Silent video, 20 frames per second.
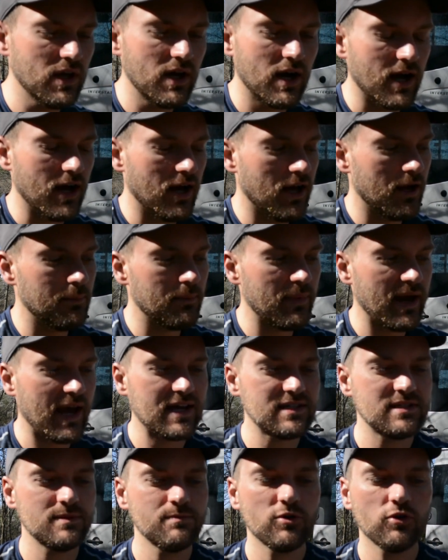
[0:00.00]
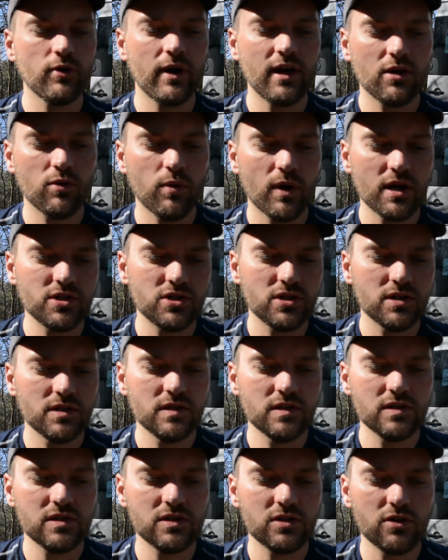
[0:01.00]
Had some great
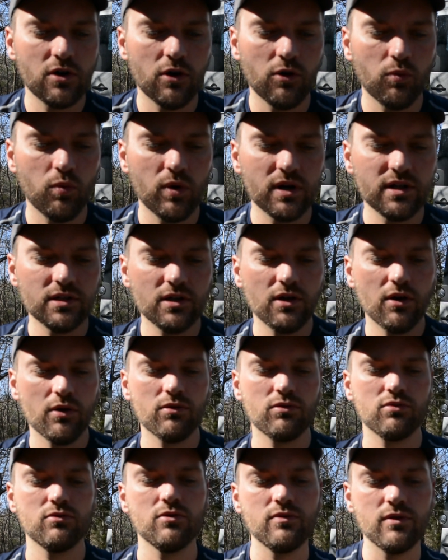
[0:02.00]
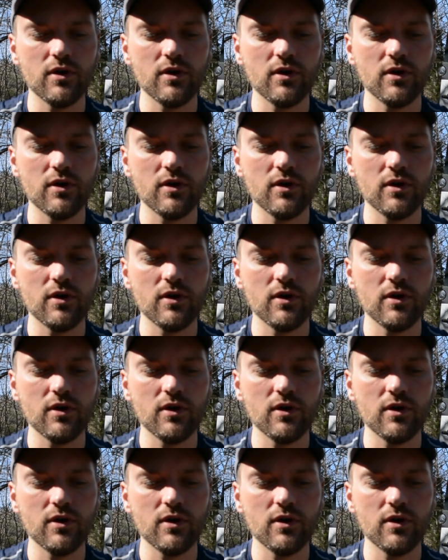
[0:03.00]
questions, so wanted to go through